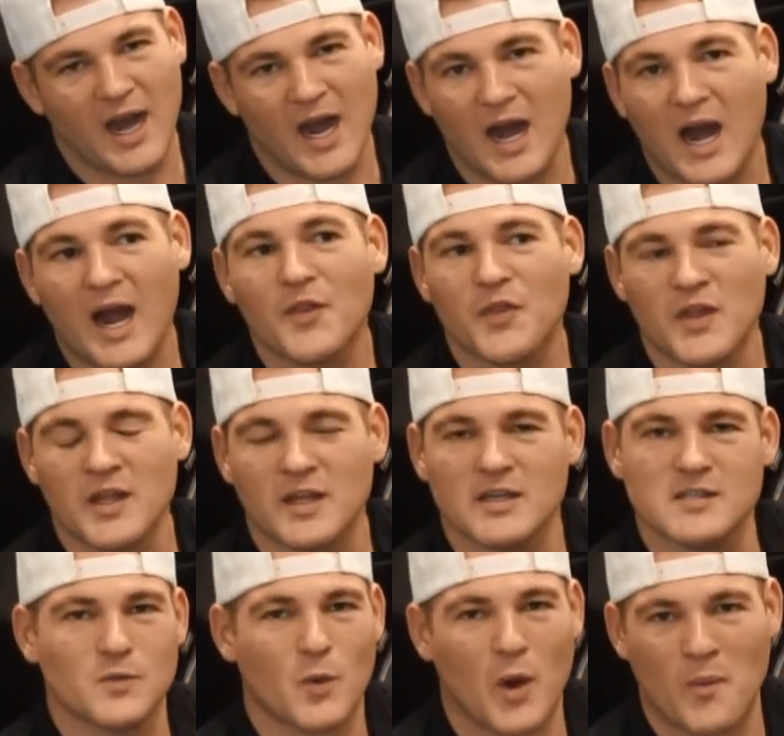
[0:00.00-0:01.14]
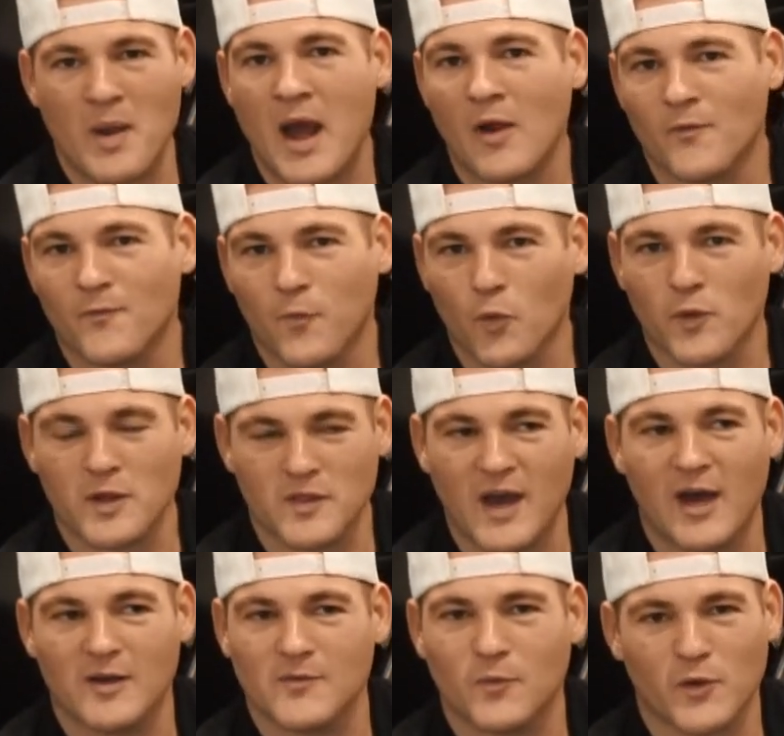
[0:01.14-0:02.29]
I think is around $40,000,